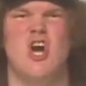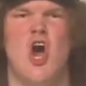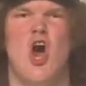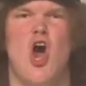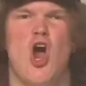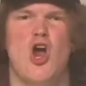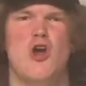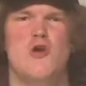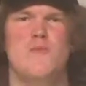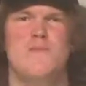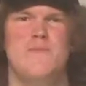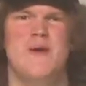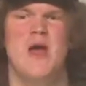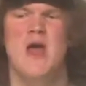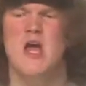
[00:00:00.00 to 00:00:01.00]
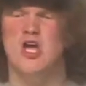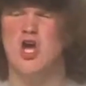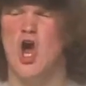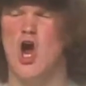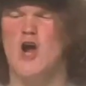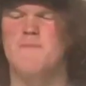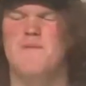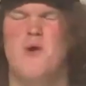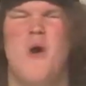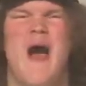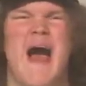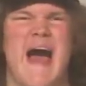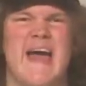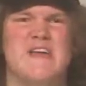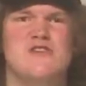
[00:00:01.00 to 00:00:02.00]

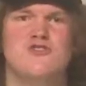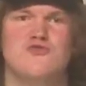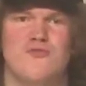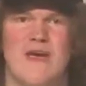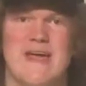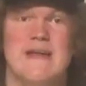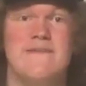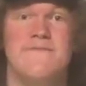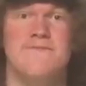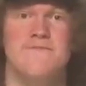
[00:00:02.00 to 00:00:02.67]
carbohydrate